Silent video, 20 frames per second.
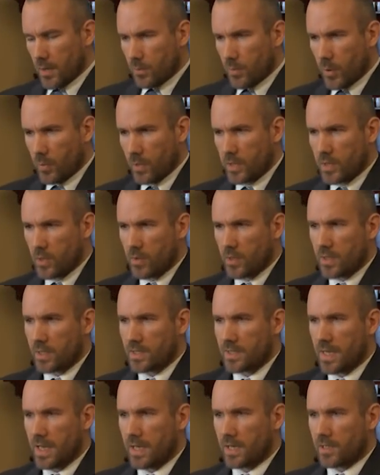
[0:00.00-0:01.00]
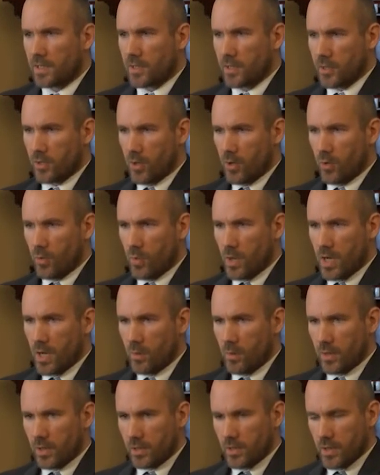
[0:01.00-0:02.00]
but we don't exactly know where
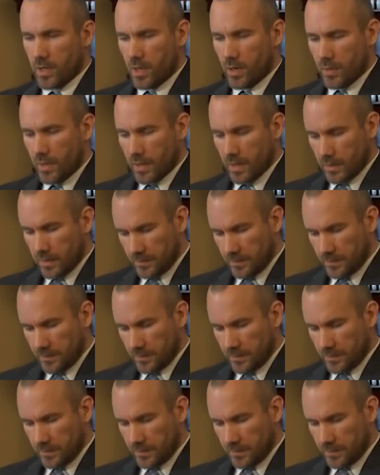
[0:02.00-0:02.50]
we're going.